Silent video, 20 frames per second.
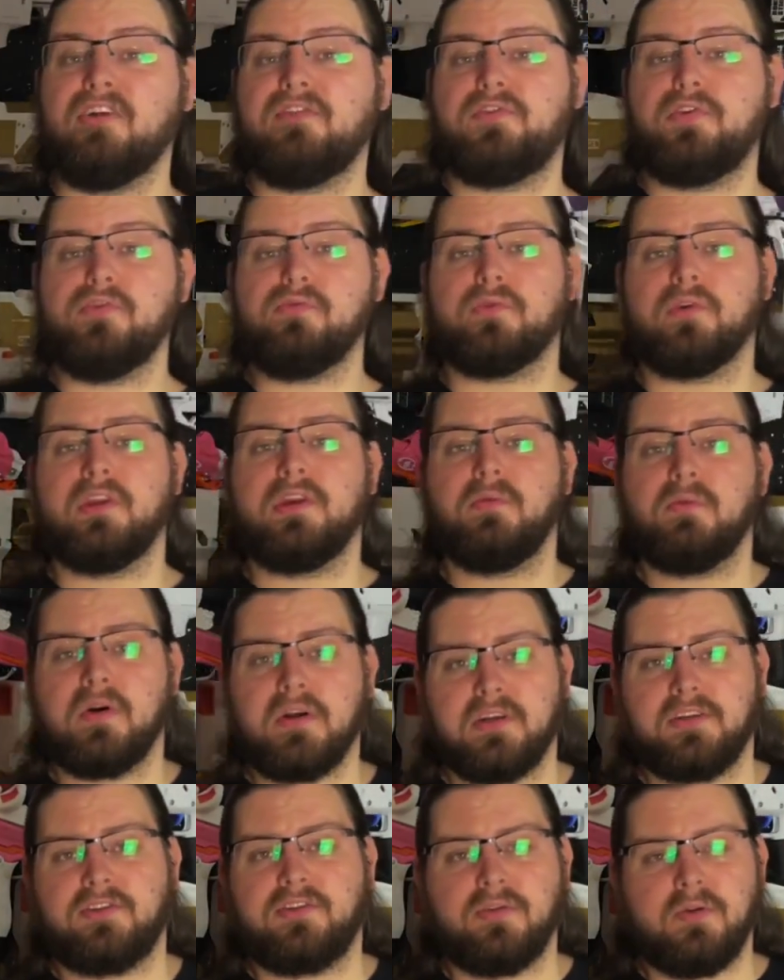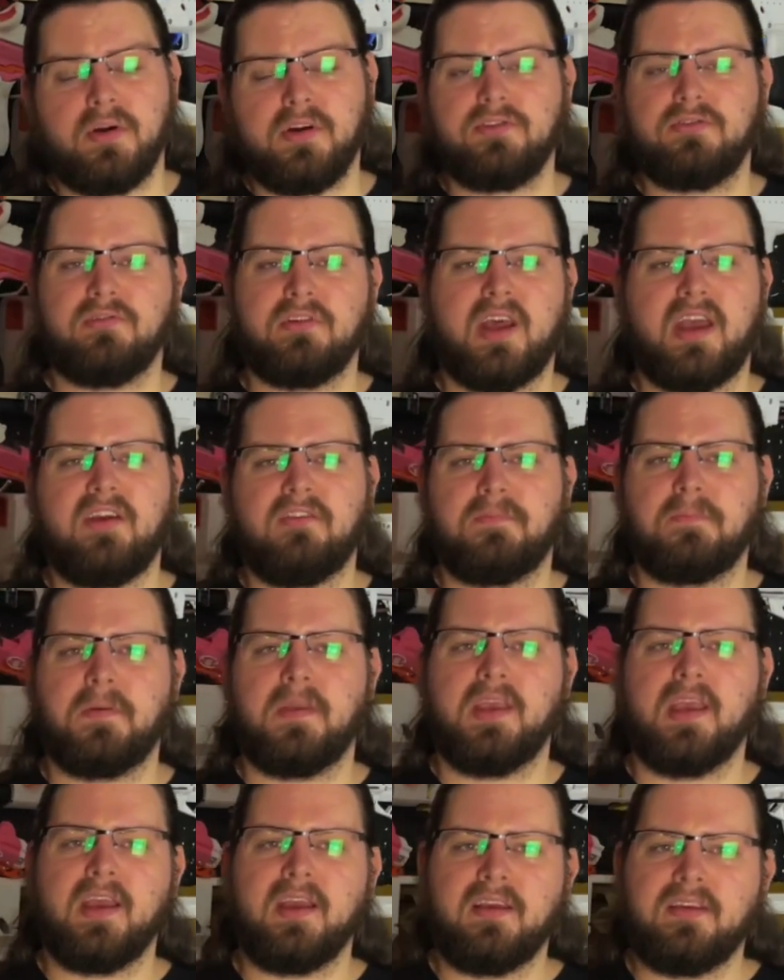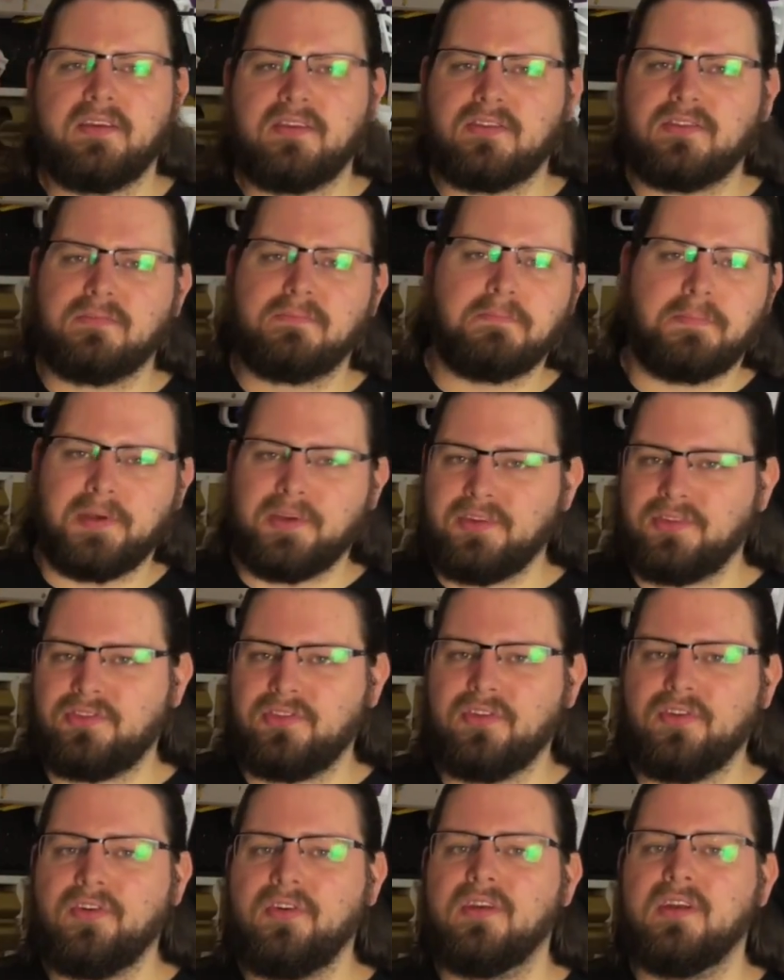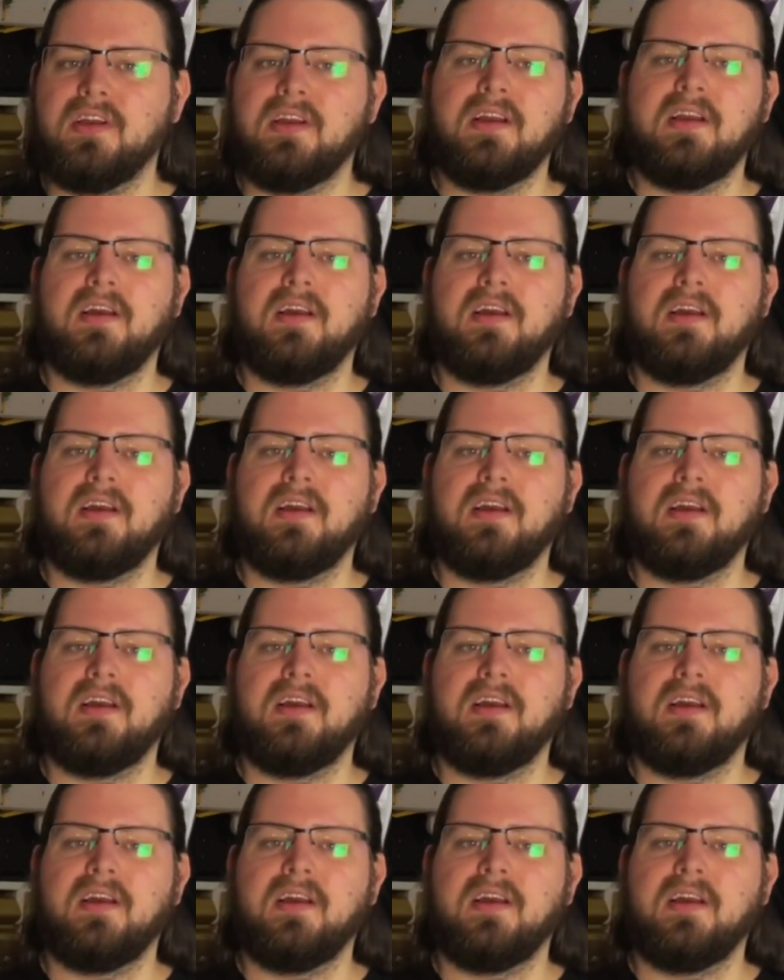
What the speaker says: if you really want a 200 FPS pistol,